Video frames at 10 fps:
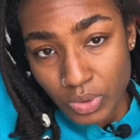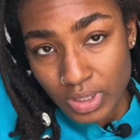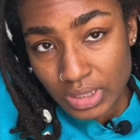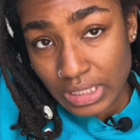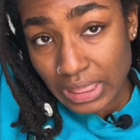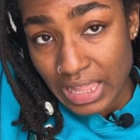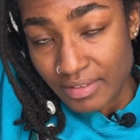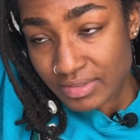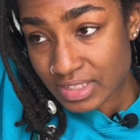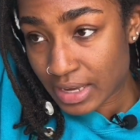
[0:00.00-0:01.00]
On the
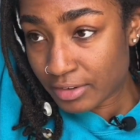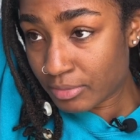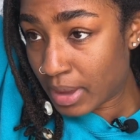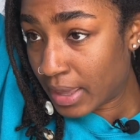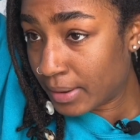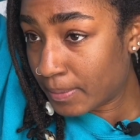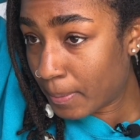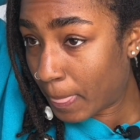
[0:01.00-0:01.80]
left side of my head,